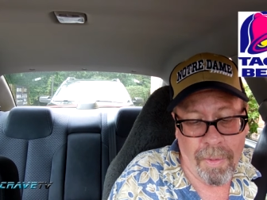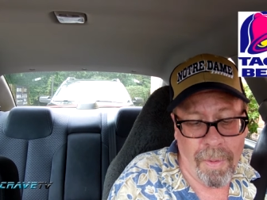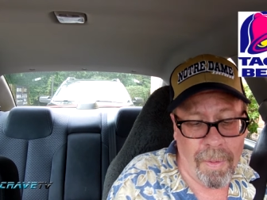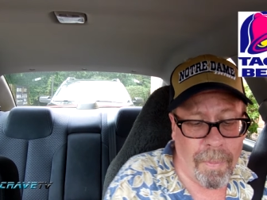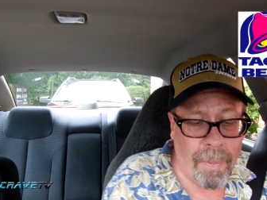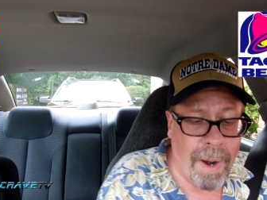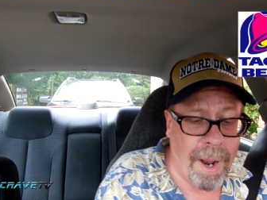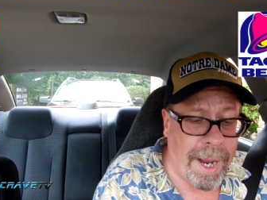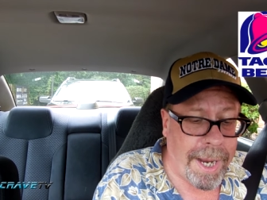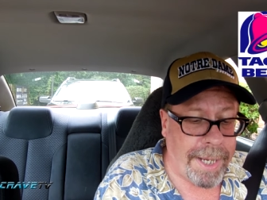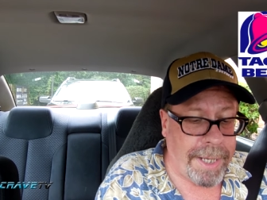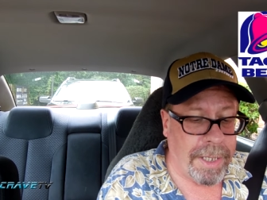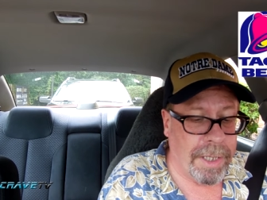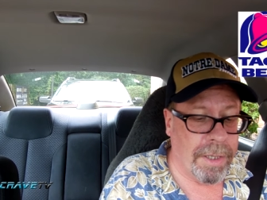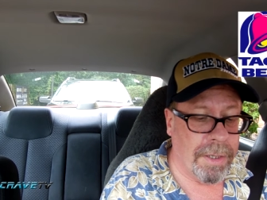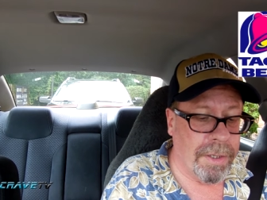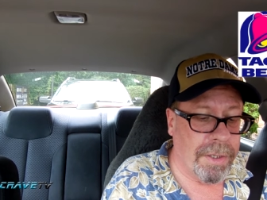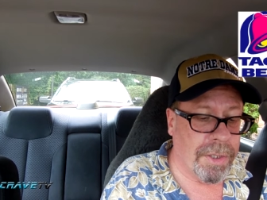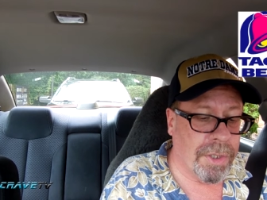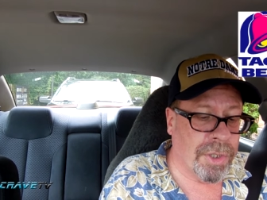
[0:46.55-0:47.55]
Alright,
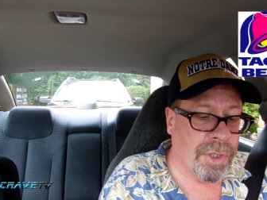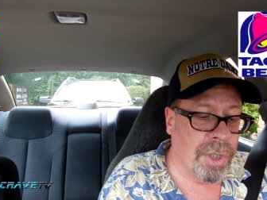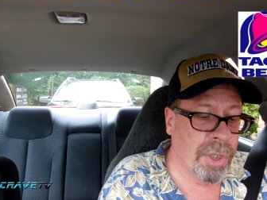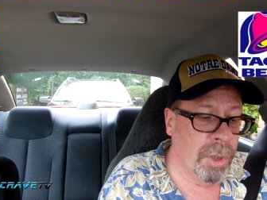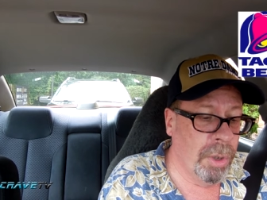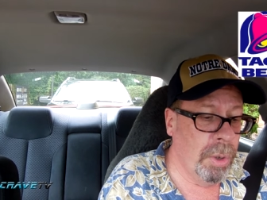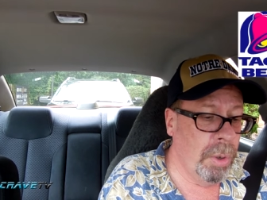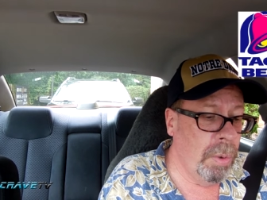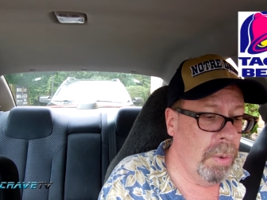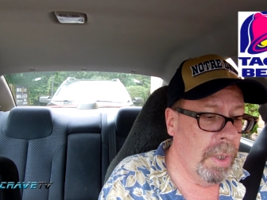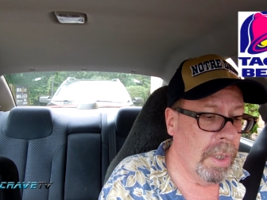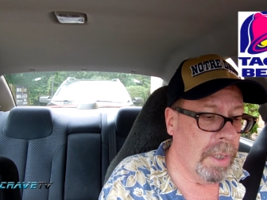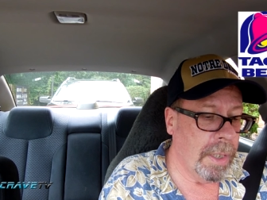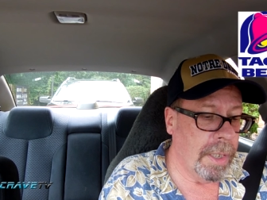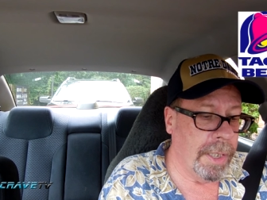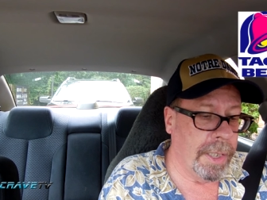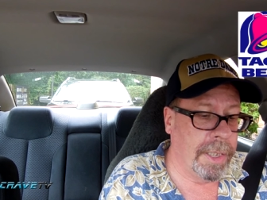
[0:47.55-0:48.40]
two